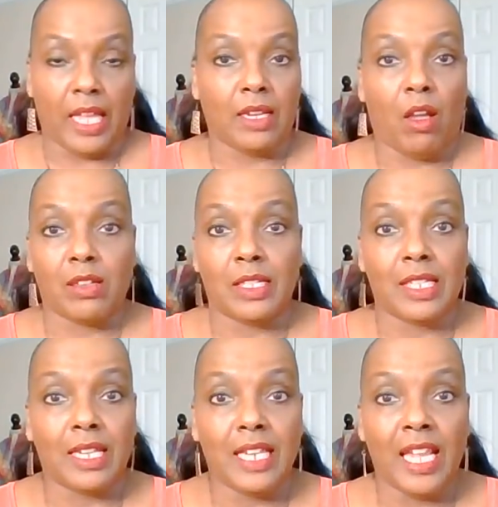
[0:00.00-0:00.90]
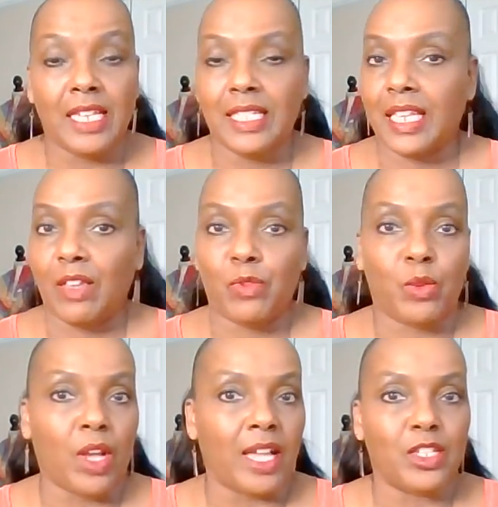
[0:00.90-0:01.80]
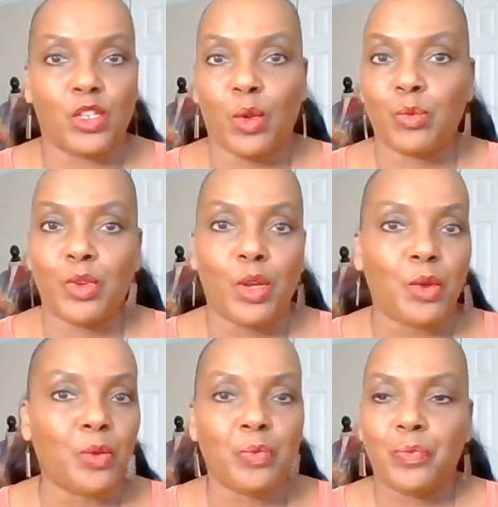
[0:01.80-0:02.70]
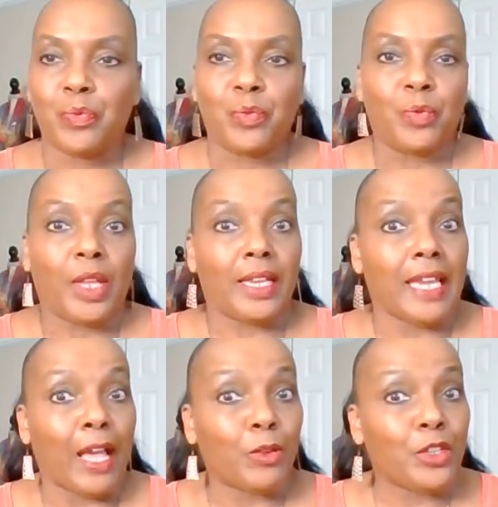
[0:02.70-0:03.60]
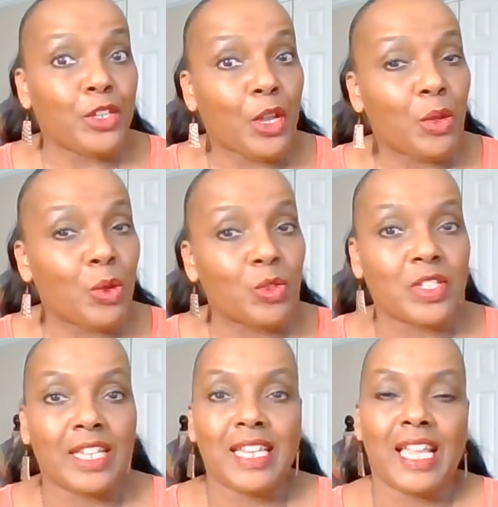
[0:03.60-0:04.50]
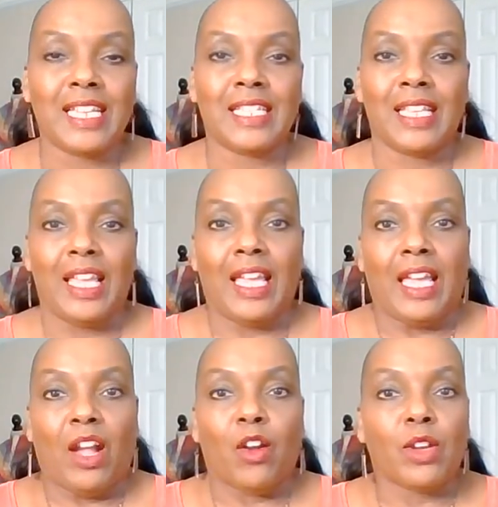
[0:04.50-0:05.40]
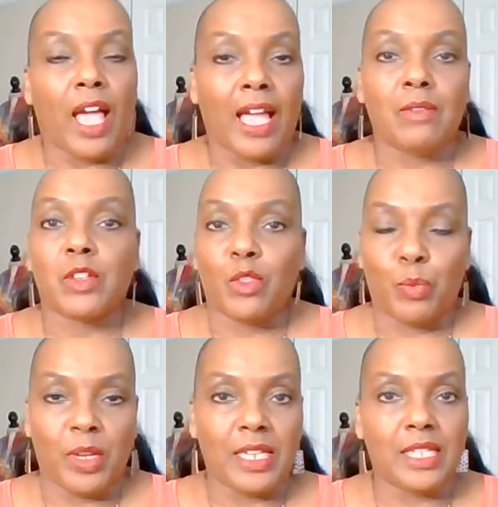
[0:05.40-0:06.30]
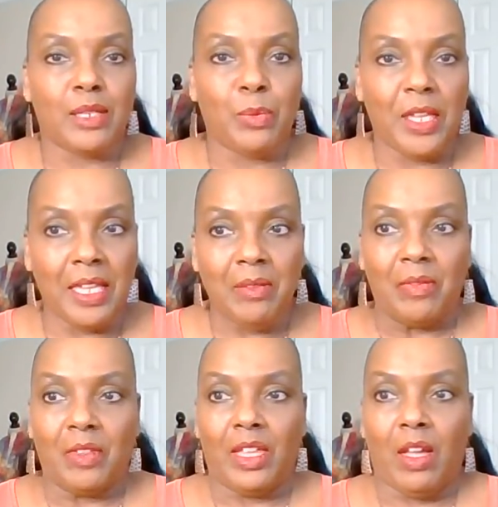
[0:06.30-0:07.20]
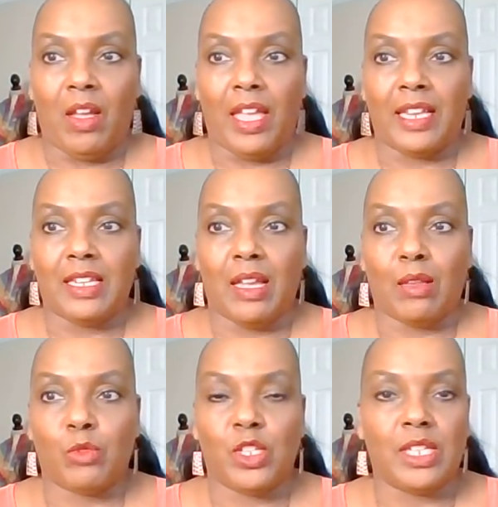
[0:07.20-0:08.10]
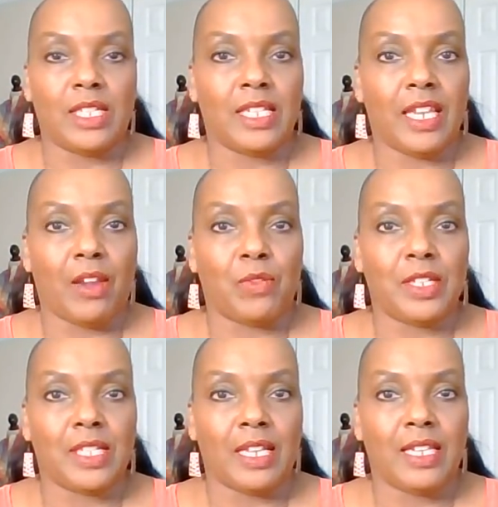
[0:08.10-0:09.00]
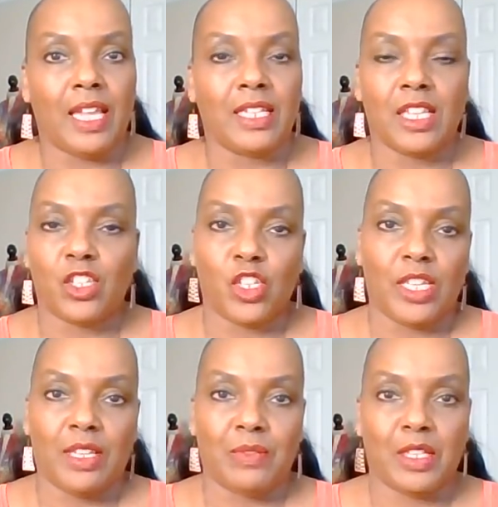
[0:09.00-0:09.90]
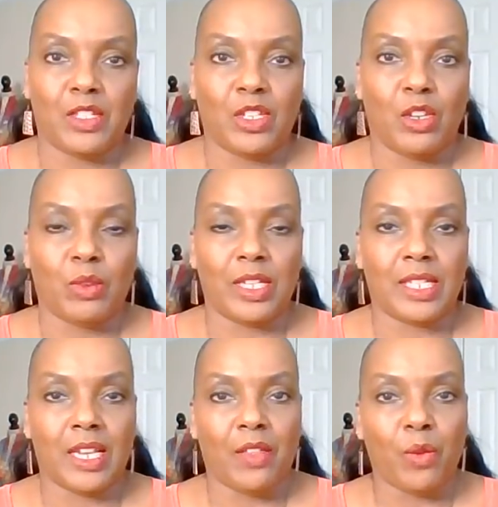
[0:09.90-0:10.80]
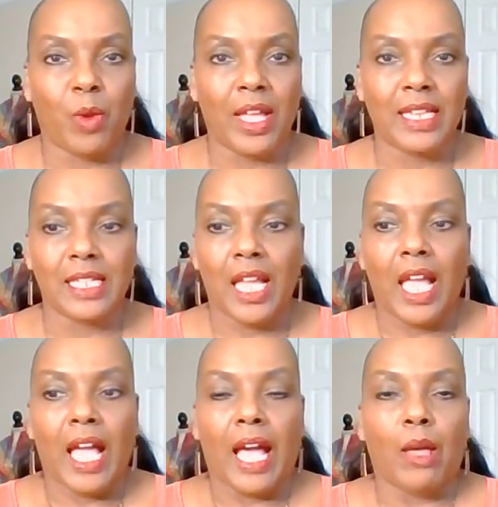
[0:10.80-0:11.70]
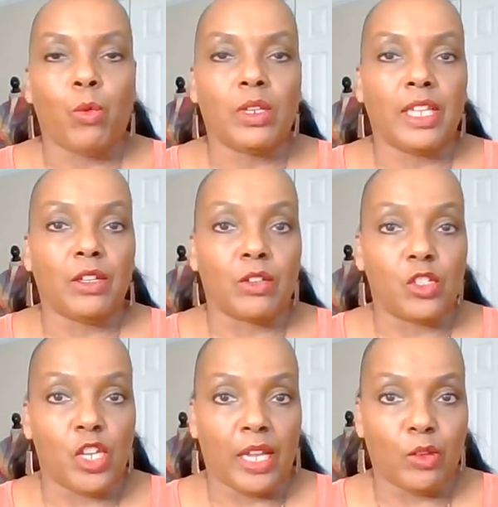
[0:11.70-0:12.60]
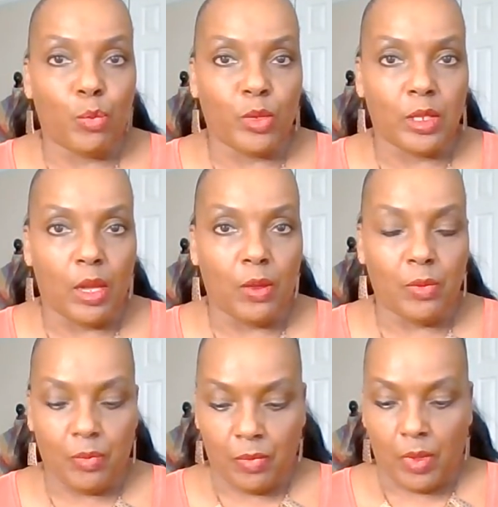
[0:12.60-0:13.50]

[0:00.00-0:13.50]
And on Sundays, if you guys don't know, now you know, Sundays, her lives are the place to be. And she does it every Sunday unless she gives us a notice otherwise. I will link her channel below